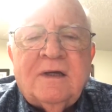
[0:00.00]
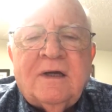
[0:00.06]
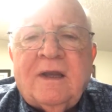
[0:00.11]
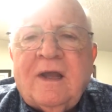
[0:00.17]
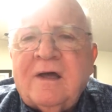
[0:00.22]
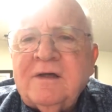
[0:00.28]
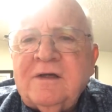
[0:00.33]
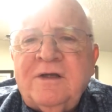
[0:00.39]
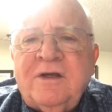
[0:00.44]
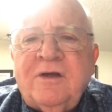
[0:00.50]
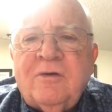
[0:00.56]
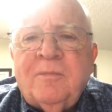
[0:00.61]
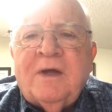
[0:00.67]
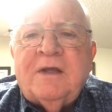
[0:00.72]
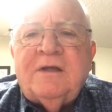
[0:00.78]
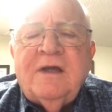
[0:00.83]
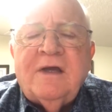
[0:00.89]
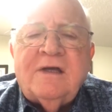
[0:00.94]
And I could hear
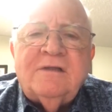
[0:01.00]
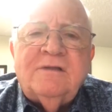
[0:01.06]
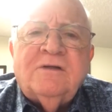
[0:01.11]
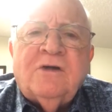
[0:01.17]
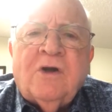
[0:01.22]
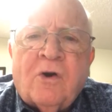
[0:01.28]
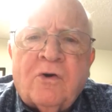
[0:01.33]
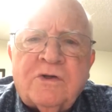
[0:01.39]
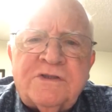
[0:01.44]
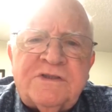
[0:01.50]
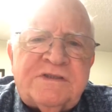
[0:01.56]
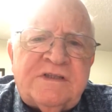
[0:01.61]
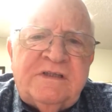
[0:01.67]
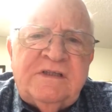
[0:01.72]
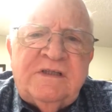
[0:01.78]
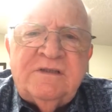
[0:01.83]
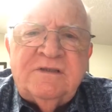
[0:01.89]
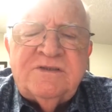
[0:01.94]
my dad
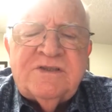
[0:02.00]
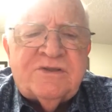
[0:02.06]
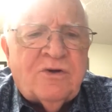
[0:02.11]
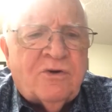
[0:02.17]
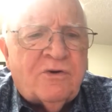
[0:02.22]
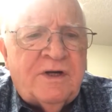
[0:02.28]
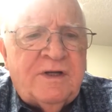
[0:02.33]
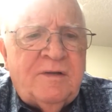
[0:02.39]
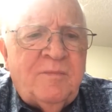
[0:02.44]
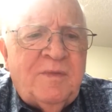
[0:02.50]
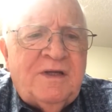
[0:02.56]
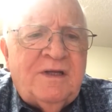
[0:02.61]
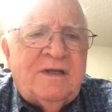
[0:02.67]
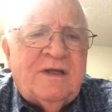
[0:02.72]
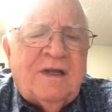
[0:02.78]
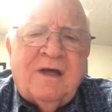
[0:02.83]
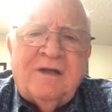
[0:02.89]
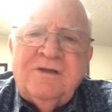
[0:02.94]
cursing and
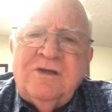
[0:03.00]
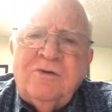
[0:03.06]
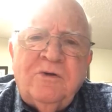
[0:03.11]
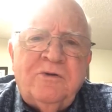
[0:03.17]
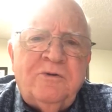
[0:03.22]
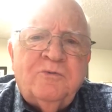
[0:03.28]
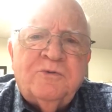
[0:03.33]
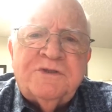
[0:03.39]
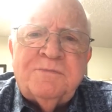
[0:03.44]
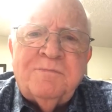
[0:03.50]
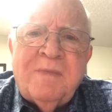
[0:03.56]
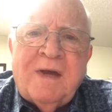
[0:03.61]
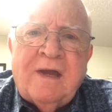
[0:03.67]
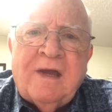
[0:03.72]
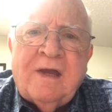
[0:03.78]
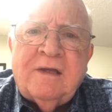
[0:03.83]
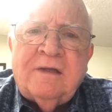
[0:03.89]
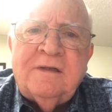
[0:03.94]
screaming, and I knew he was
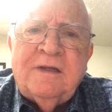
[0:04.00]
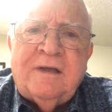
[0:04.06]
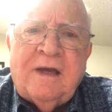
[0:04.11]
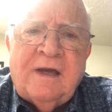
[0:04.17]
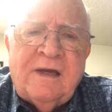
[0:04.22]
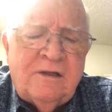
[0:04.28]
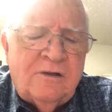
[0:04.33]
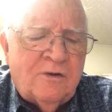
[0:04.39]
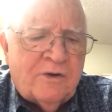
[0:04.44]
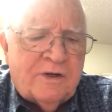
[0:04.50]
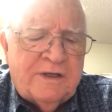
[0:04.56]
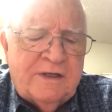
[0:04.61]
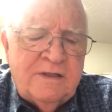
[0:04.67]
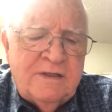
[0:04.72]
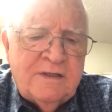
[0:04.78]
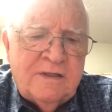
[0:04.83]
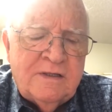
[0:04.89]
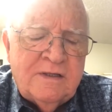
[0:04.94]
mad and angry.